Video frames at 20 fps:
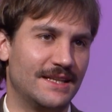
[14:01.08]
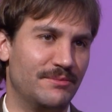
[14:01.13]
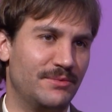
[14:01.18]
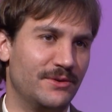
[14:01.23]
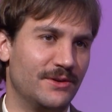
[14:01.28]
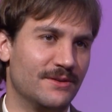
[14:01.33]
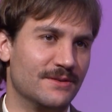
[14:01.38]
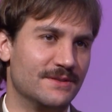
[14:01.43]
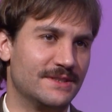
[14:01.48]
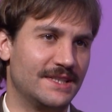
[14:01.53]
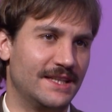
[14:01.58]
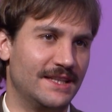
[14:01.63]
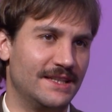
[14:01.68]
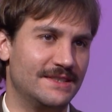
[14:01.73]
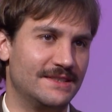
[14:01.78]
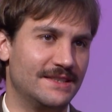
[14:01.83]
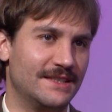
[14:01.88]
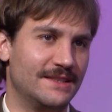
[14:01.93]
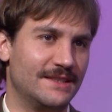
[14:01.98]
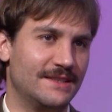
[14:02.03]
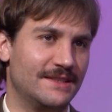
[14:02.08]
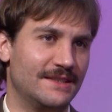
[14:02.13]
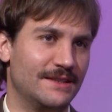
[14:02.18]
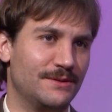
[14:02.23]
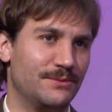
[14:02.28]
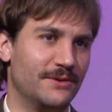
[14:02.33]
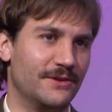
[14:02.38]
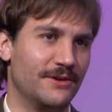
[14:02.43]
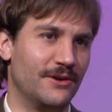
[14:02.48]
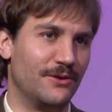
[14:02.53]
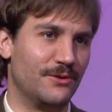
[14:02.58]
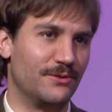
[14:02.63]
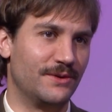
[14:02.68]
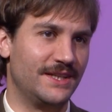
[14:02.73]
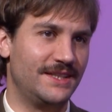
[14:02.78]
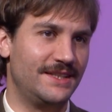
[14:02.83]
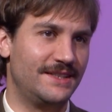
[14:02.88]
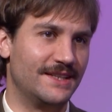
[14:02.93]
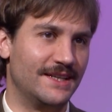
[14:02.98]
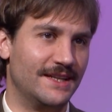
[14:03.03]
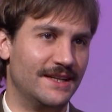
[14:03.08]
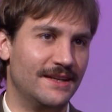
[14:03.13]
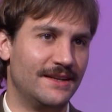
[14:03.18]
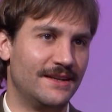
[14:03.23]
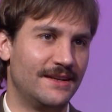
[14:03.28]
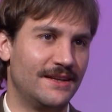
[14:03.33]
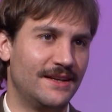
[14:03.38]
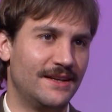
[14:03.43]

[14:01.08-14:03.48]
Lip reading: empirical studies that were already done?